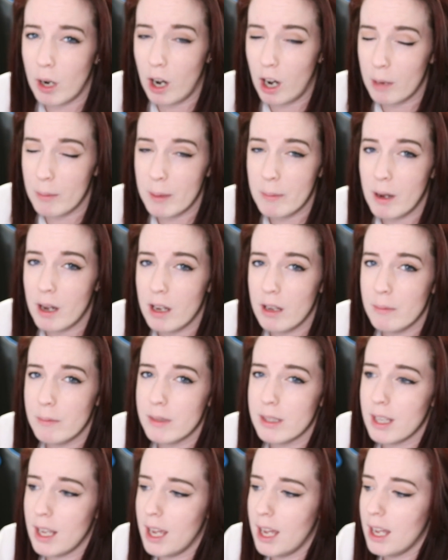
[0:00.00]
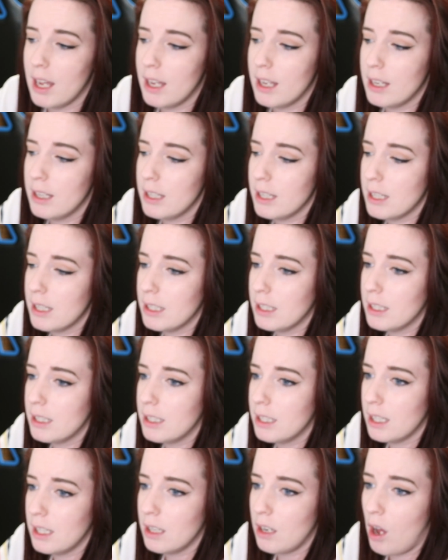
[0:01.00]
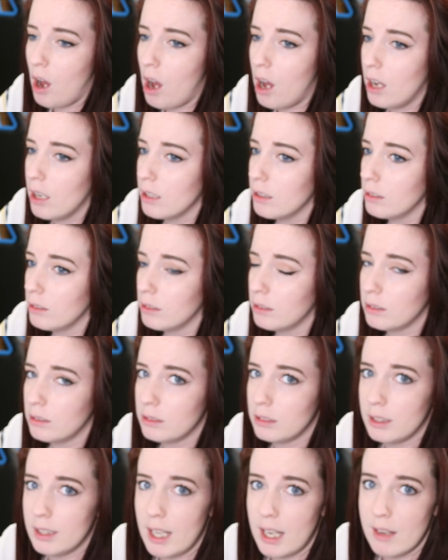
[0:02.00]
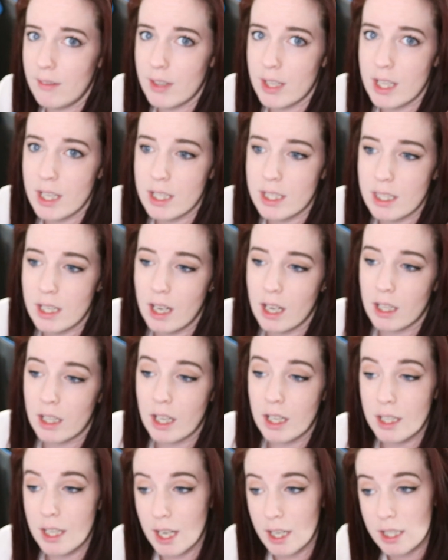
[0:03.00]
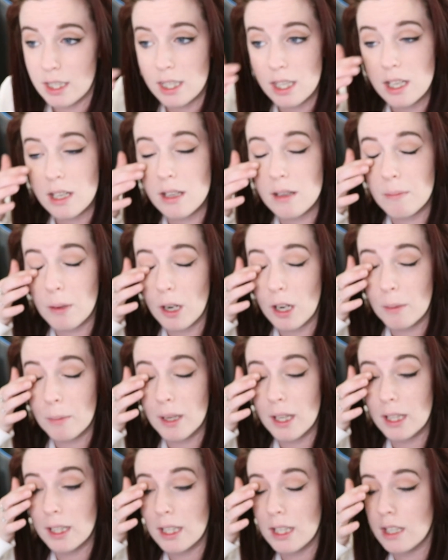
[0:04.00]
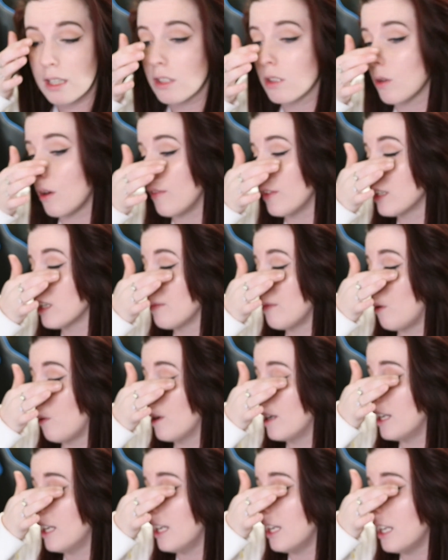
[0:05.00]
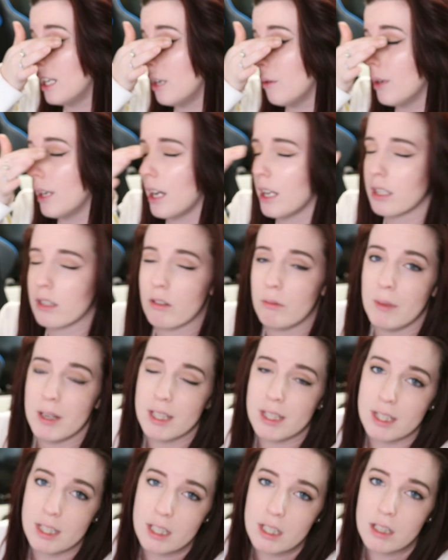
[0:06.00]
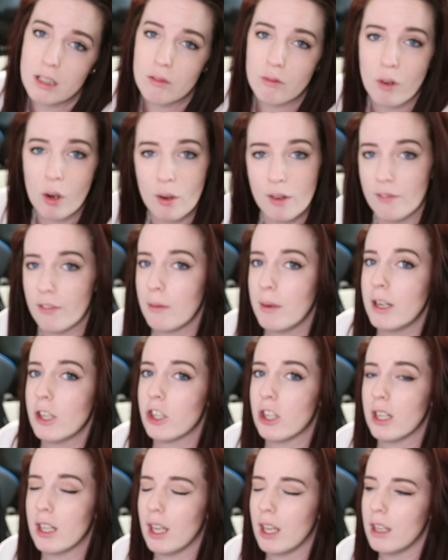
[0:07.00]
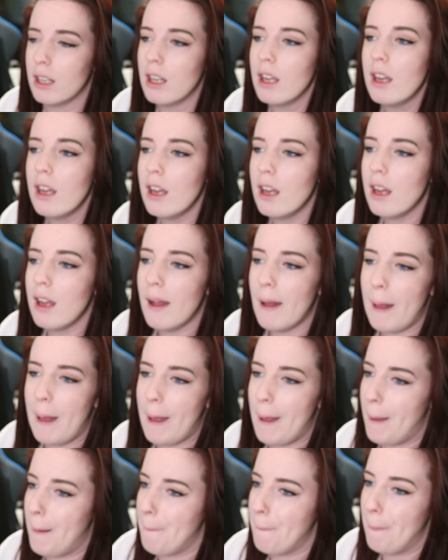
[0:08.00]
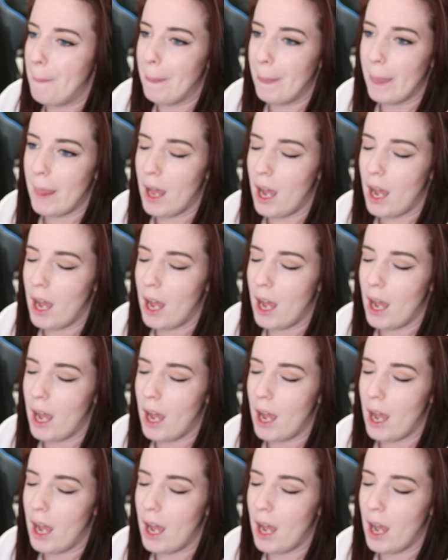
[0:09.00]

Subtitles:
army bombs and it did not save it. It did not connect it permanently, so every time I went in, it would ask for my seat and row information again. And